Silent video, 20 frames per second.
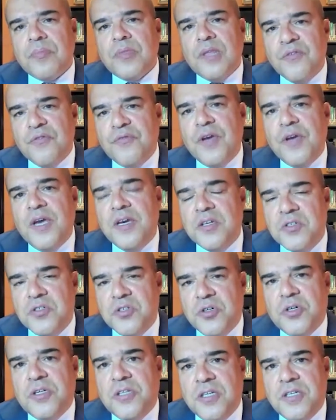fake
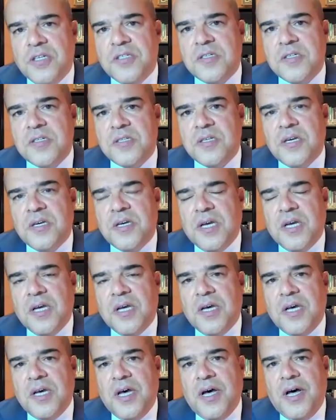journalist
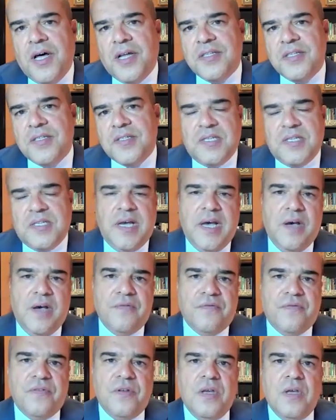on
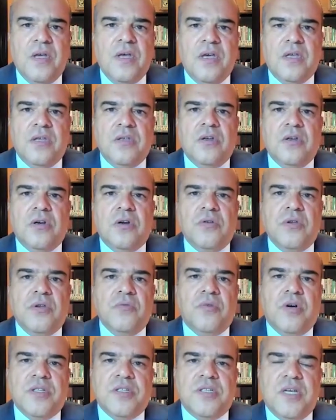staff, you
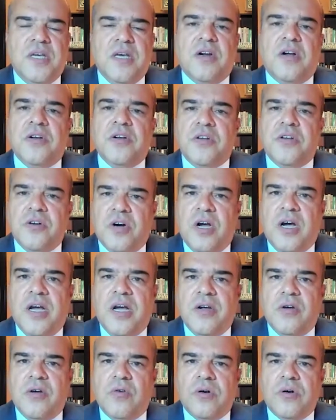want to get on your
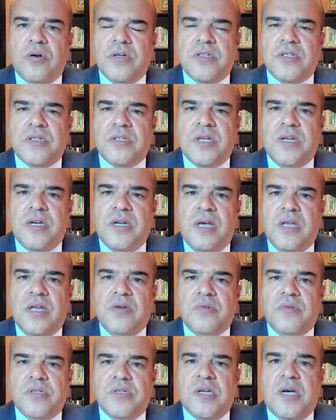high horse and
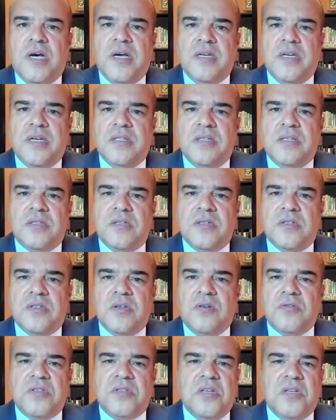resign and
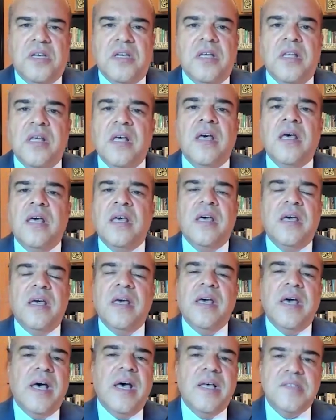disassociate.
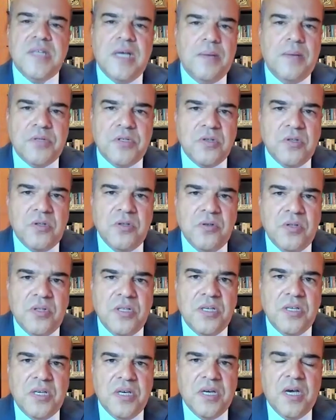It has
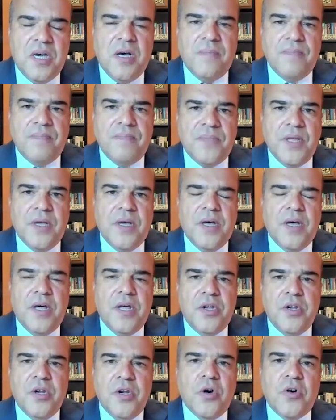absolutely
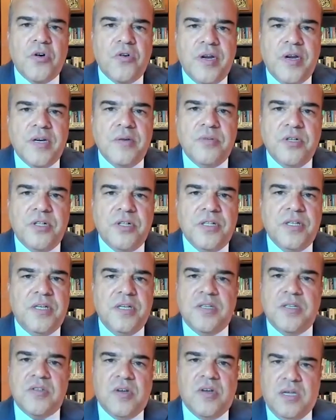no
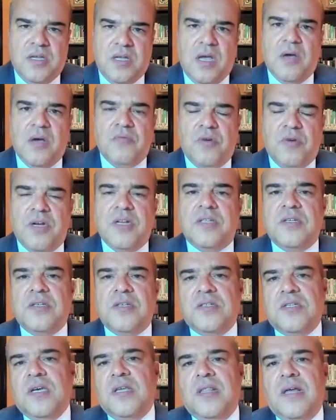credibility. So I wanted to
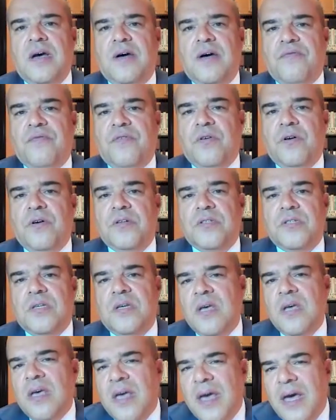say that first.
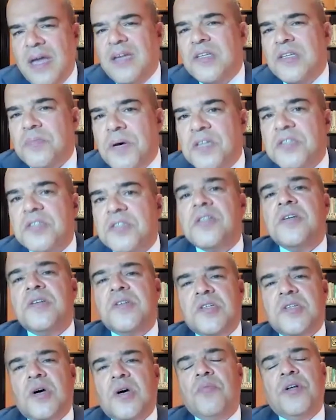And especially
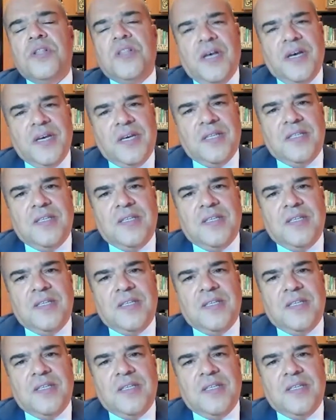someone like